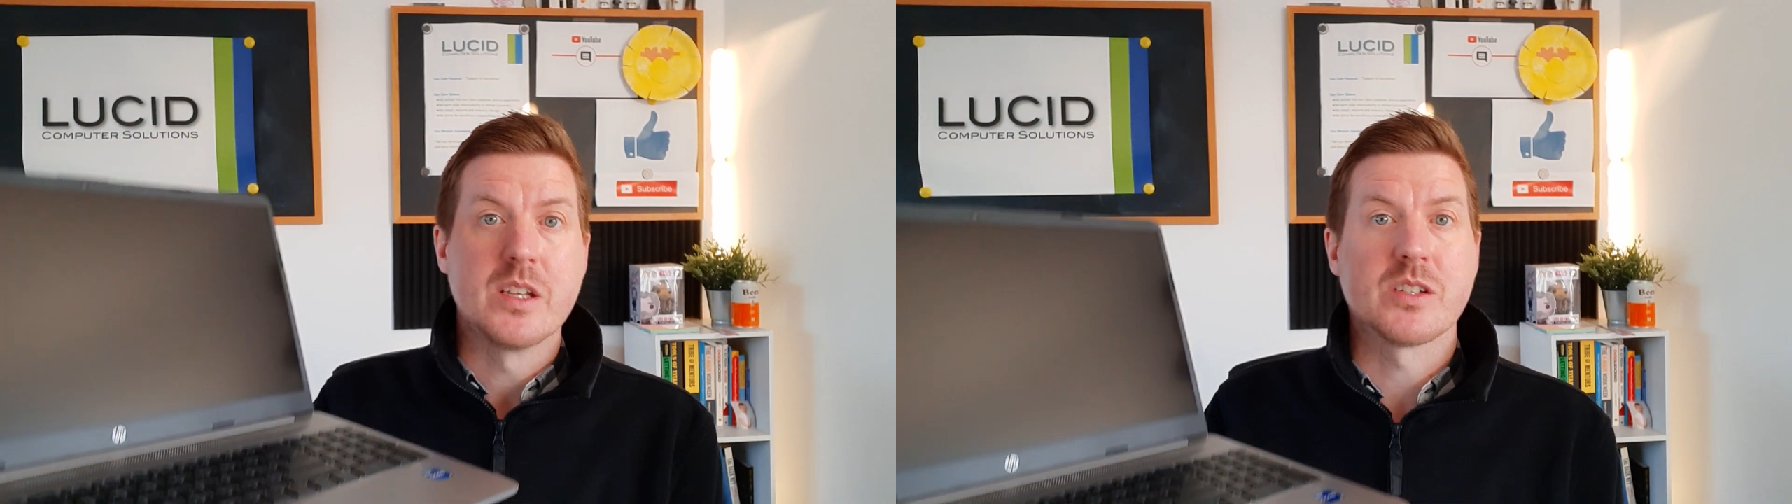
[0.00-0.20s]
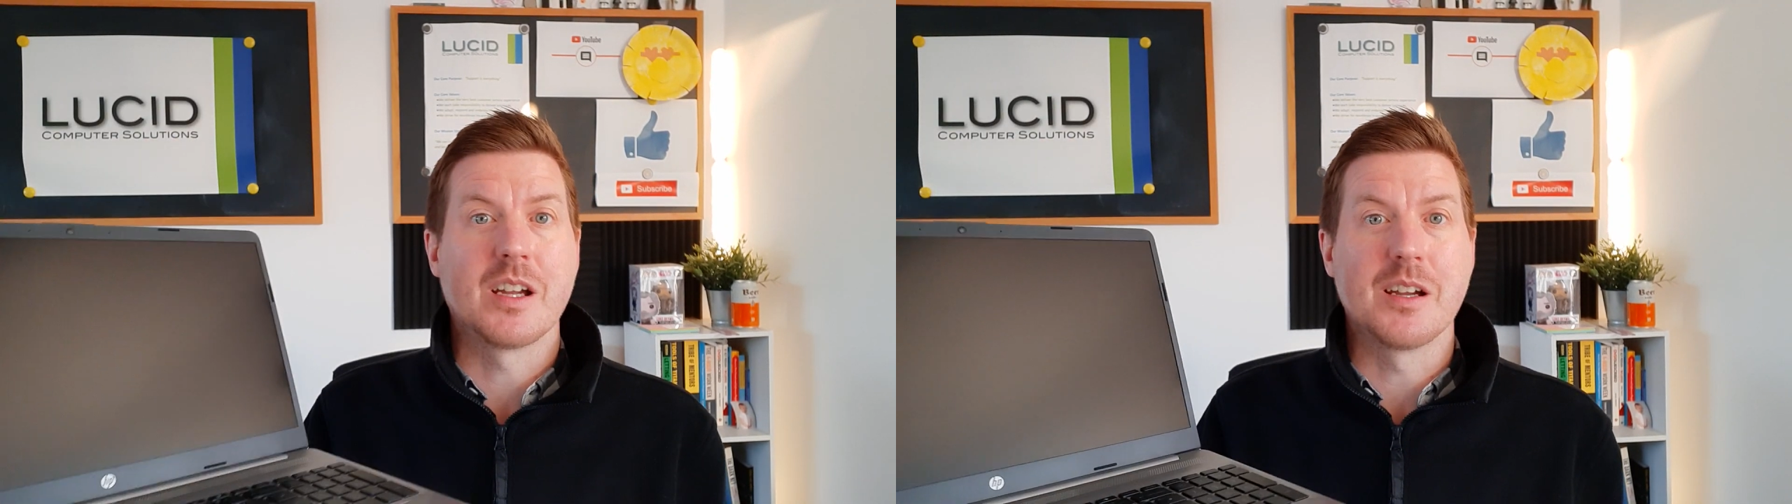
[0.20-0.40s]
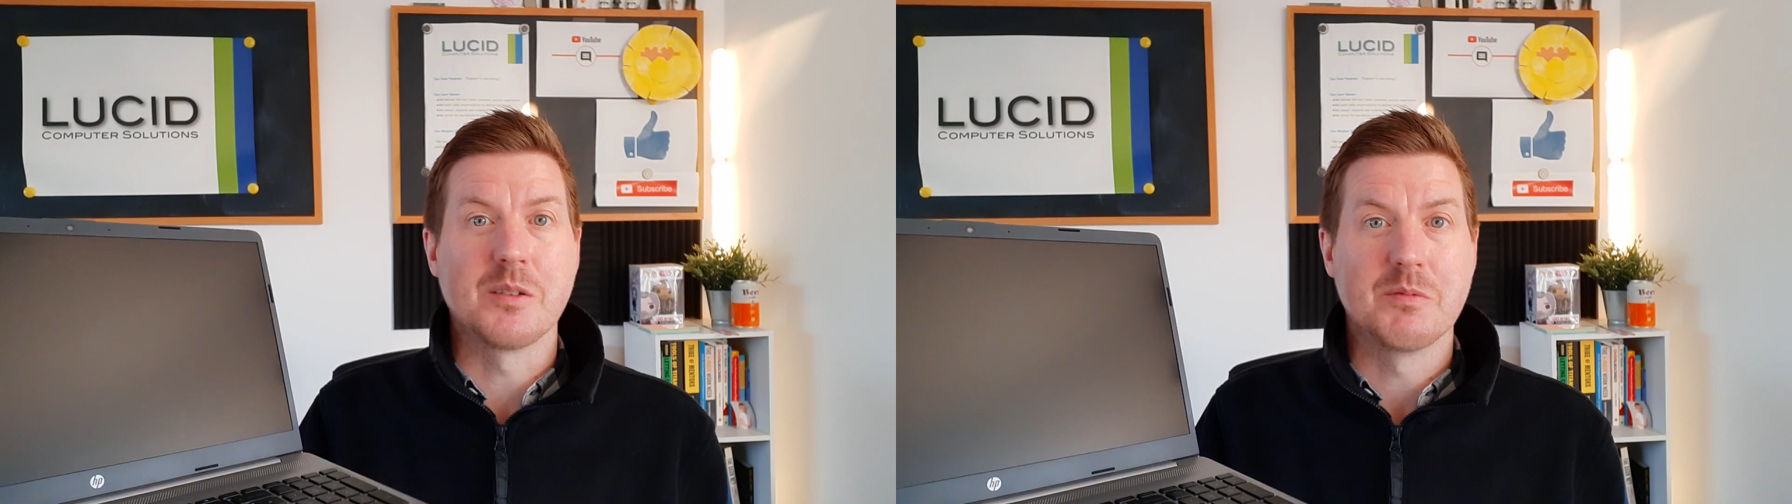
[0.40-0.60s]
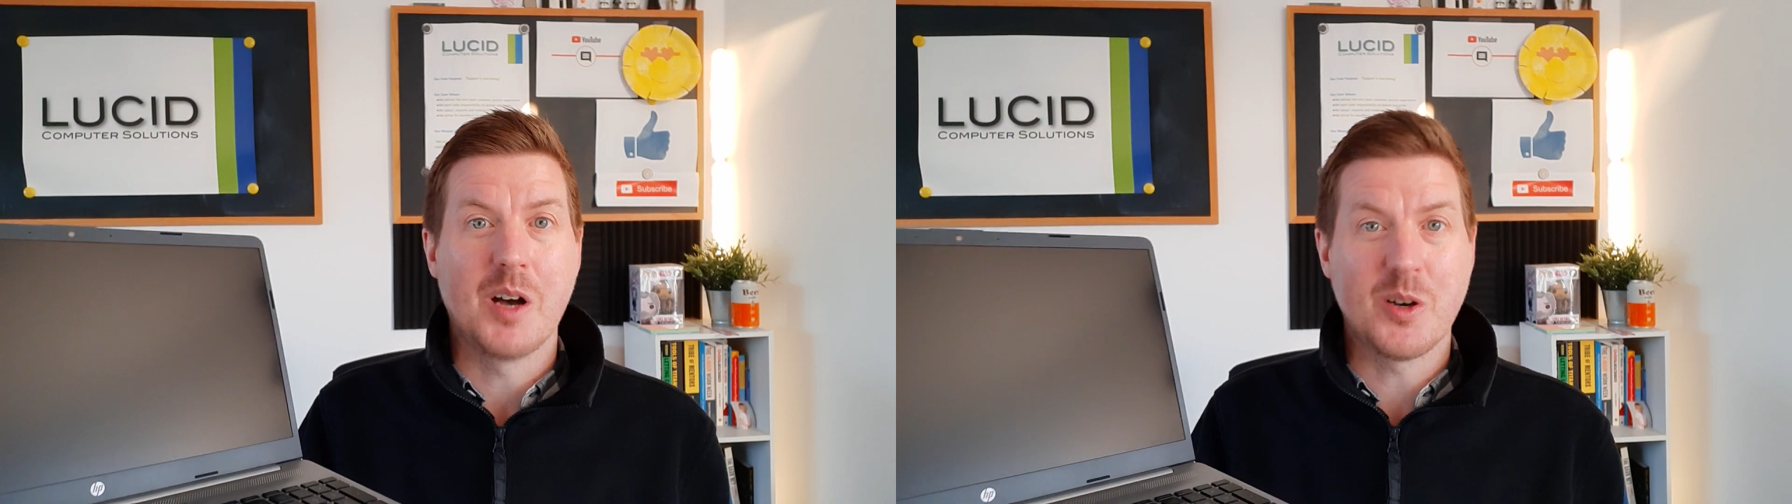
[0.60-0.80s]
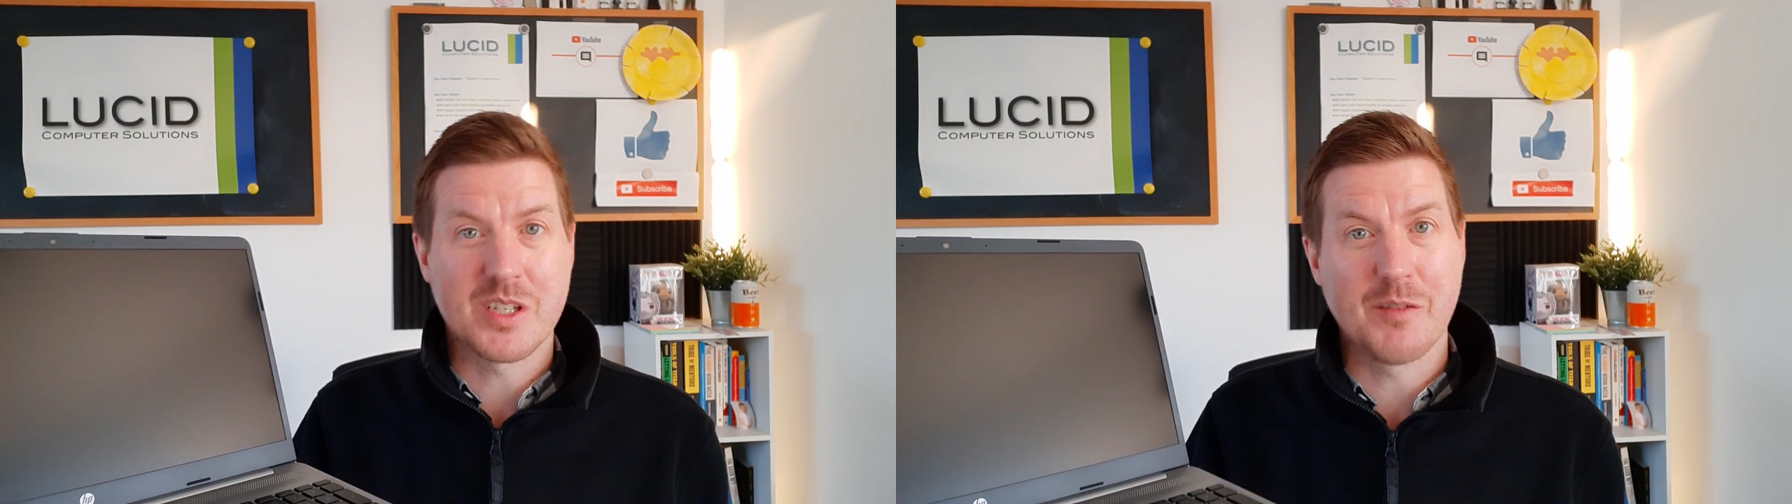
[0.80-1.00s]
So
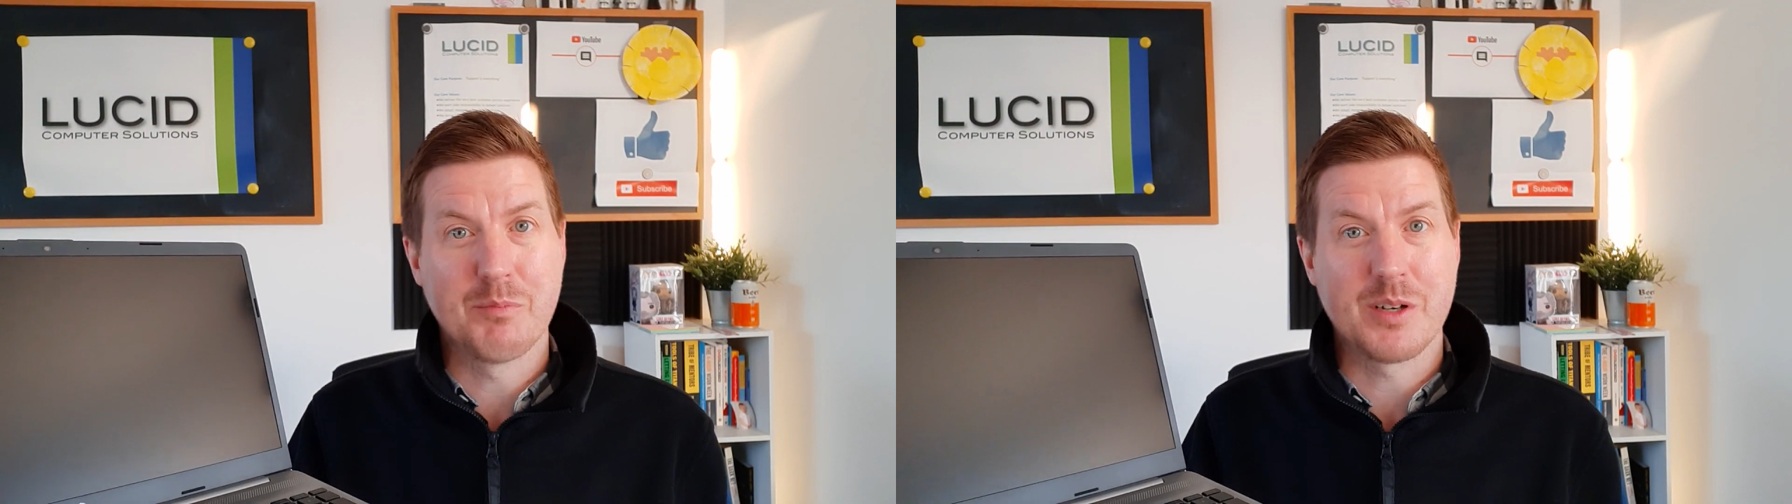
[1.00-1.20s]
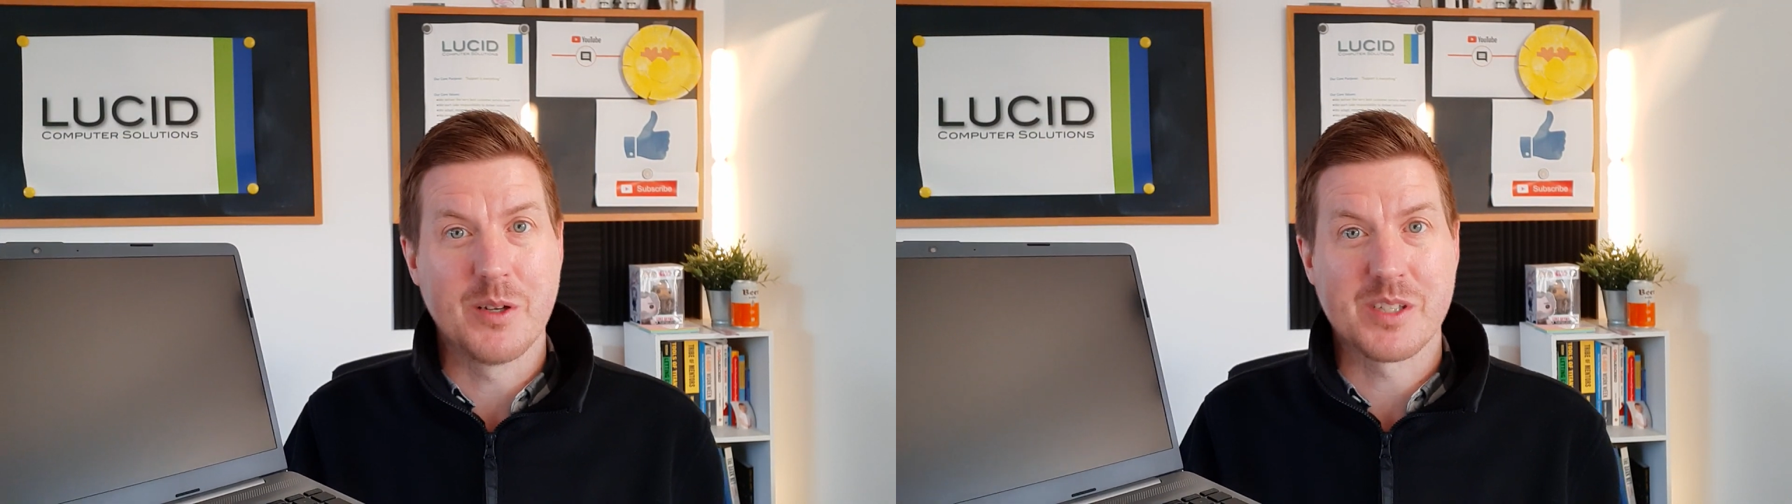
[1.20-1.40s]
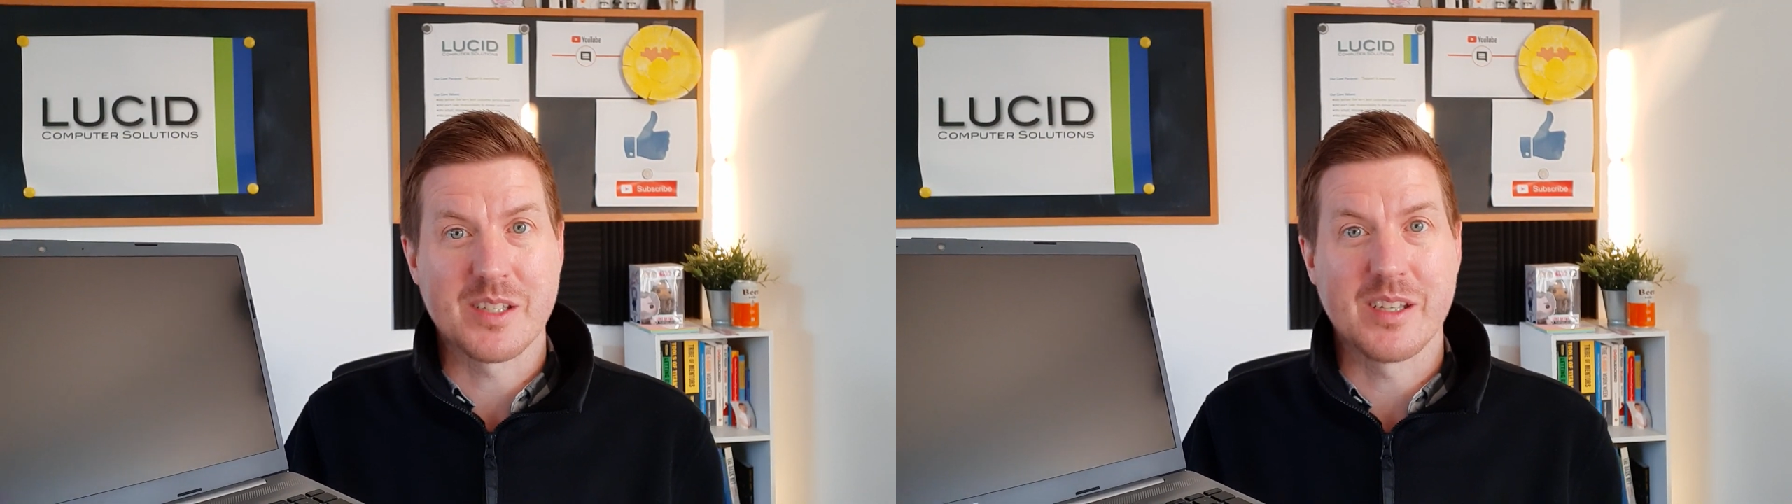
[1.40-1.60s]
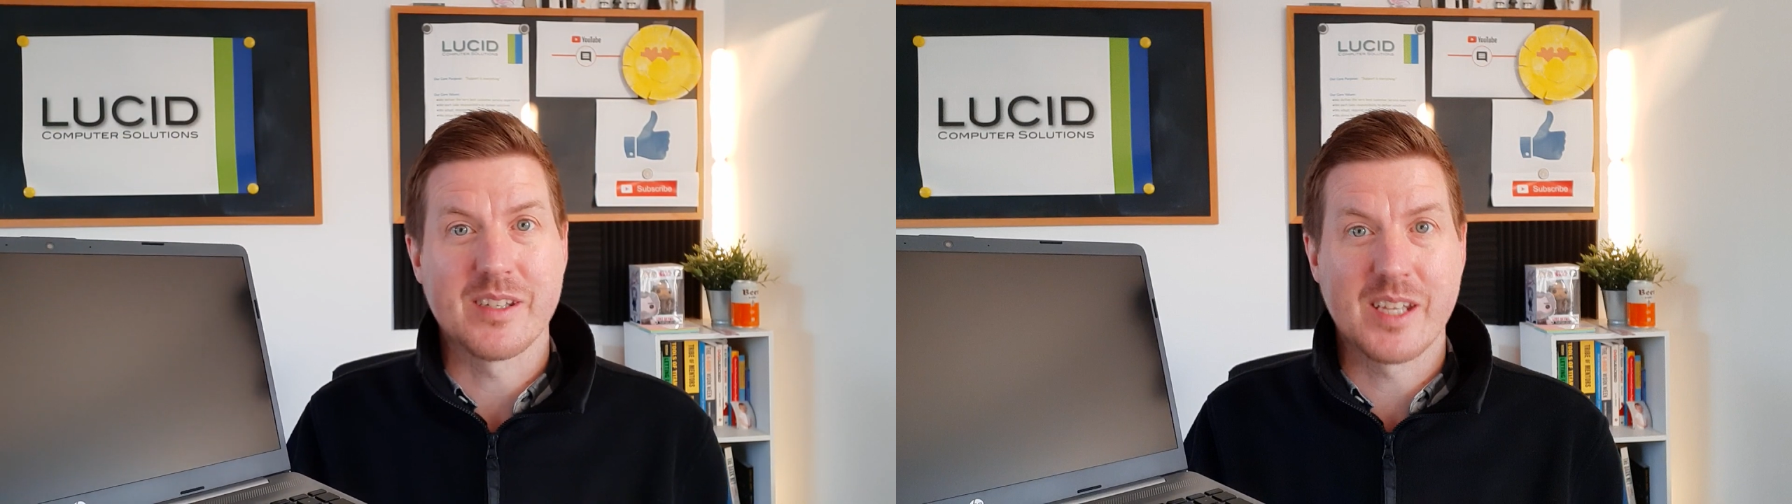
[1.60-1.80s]
i7 processor,